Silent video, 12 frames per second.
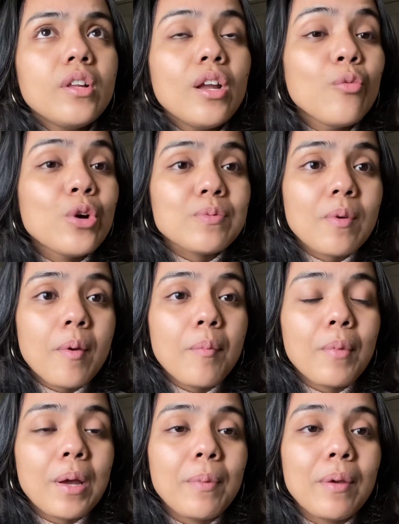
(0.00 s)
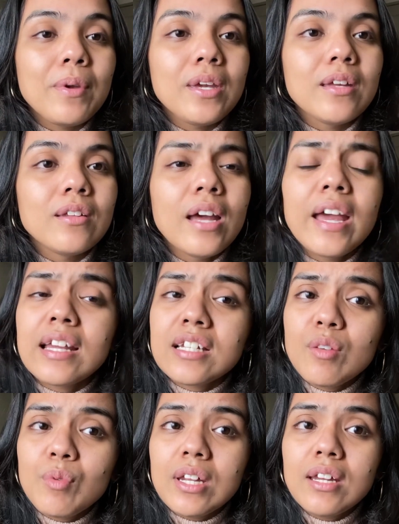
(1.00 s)
Once my baby hit,
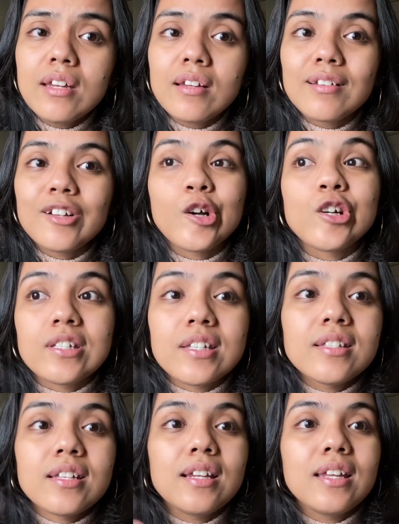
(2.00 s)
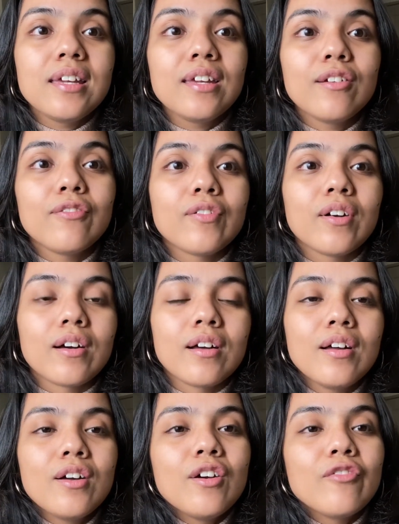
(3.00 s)
actually we didn't consistently give
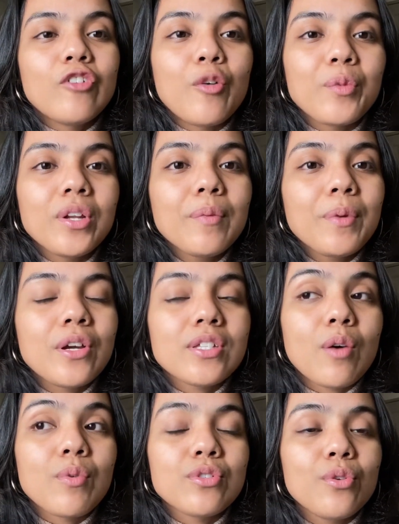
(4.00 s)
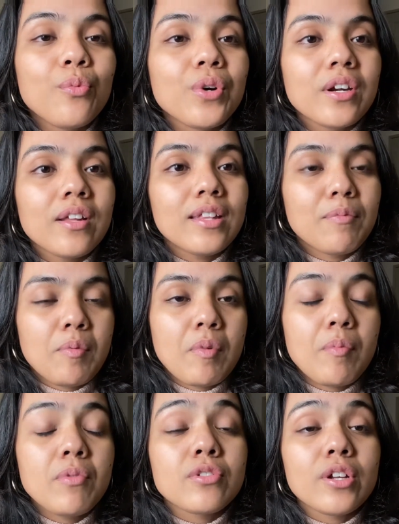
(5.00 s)
formula because I was so worried that my
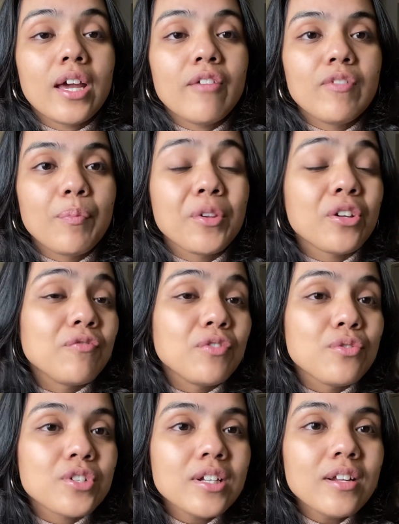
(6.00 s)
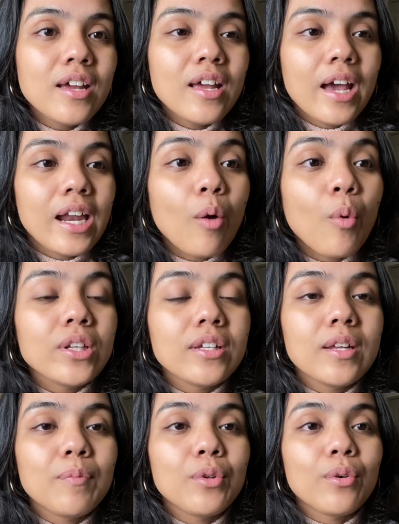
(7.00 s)
baby was going to have nipple confusion, and I wanted
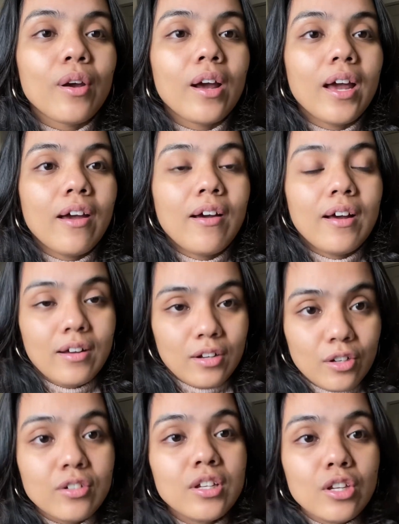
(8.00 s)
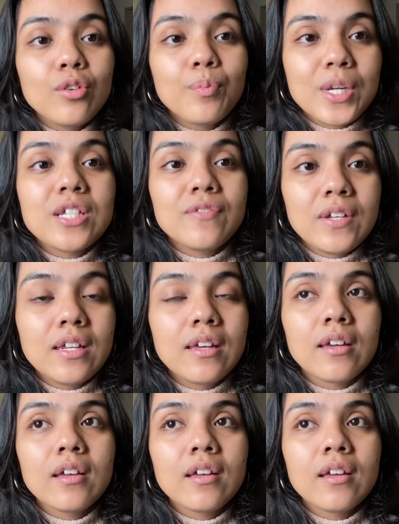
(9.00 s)
him to continue breastfeeding